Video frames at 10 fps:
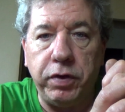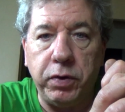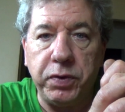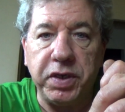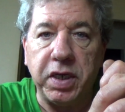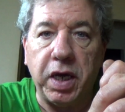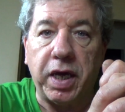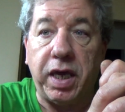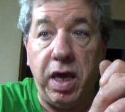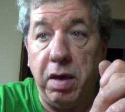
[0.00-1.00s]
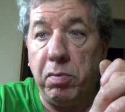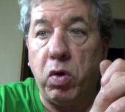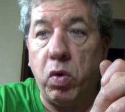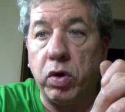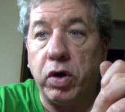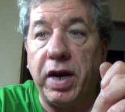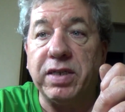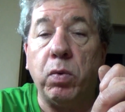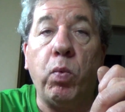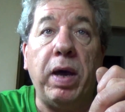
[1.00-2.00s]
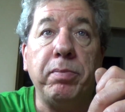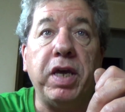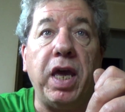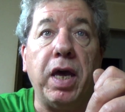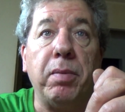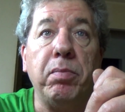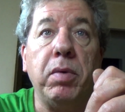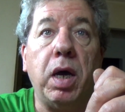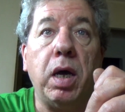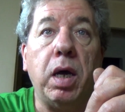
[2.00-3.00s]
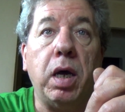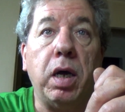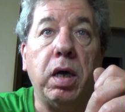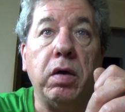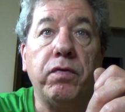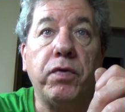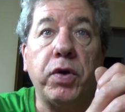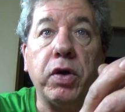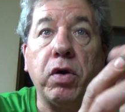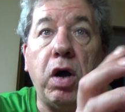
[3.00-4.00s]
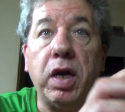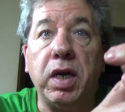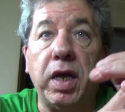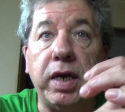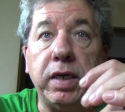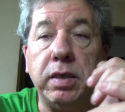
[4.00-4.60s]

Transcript: using a camcorder as a webcam for your online